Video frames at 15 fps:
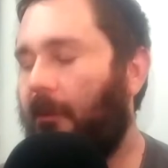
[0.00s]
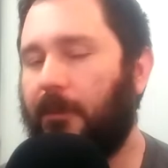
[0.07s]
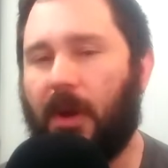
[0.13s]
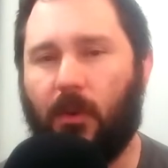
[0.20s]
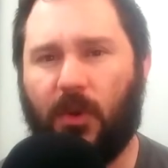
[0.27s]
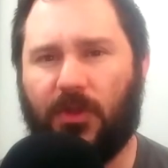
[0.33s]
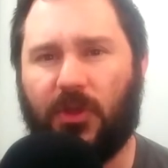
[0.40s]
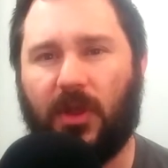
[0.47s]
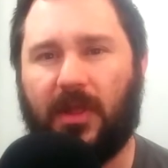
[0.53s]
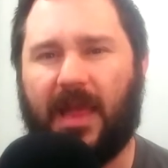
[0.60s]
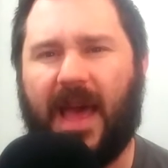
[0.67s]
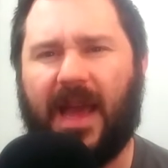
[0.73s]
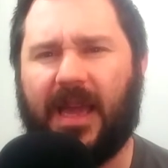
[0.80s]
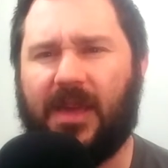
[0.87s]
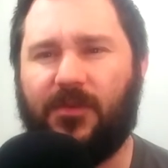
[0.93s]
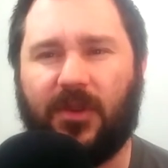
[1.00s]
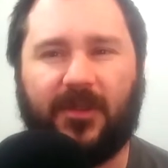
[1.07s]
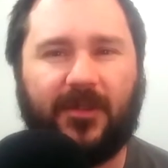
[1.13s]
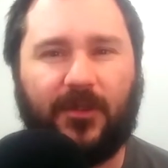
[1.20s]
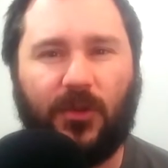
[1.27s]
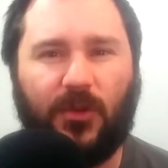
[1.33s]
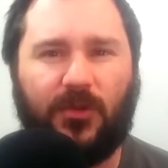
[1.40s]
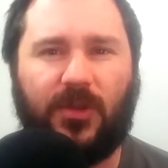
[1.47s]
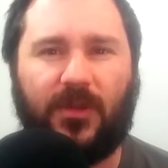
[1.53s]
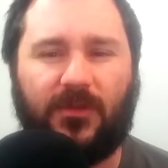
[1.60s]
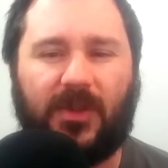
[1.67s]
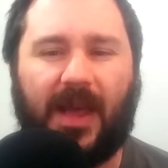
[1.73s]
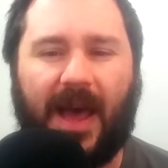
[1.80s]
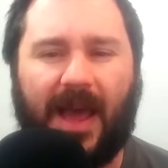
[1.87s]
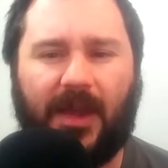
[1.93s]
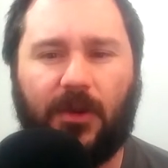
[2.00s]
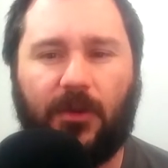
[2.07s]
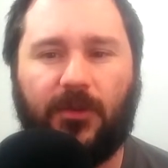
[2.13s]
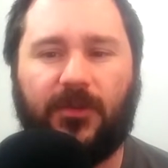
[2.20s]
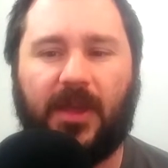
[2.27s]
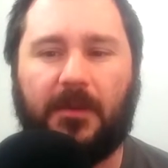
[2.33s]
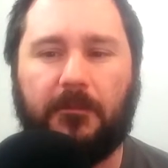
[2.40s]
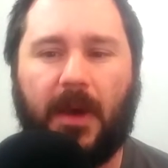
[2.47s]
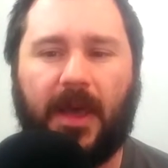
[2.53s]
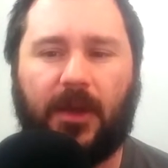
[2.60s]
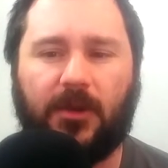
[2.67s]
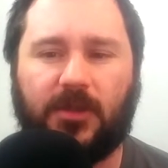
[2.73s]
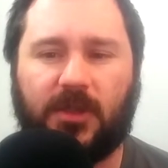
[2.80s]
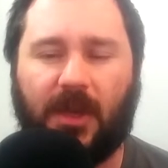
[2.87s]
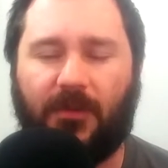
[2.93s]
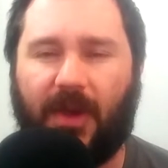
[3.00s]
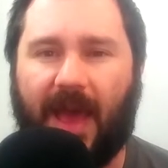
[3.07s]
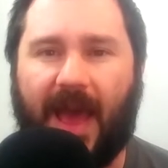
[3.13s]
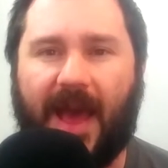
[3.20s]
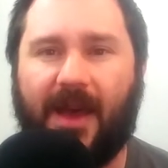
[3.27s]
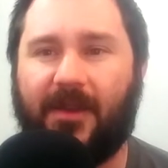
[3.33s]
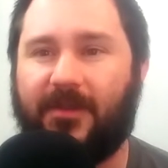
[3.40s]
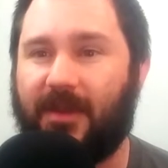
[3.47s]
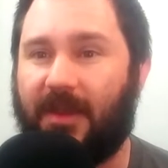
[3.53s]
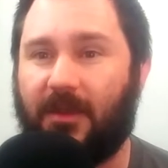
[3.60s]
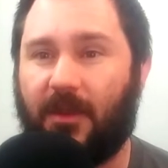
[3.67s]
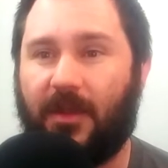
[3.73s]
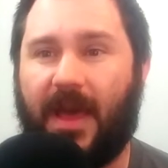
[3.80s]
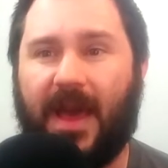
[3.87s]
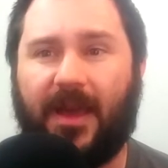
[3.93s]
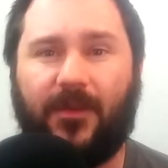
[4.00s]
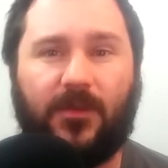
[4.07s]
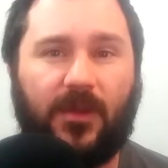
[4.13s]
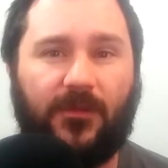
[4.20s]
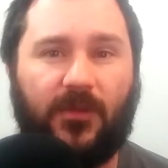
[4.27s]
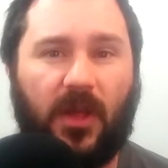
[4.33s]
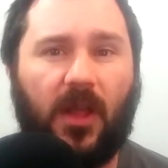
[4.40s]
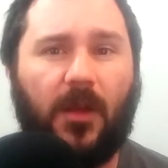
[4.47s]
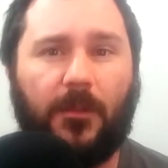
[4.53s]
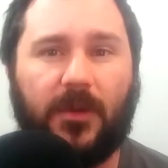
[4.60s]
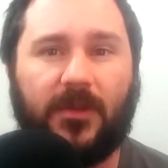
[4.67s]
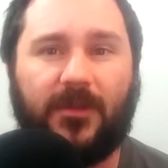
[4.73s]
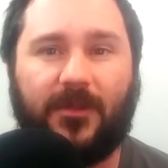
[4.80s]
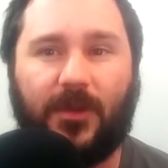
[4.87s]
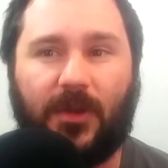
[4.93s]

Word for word: But with the lack of exclusive titles that Microsoft has and the lack of development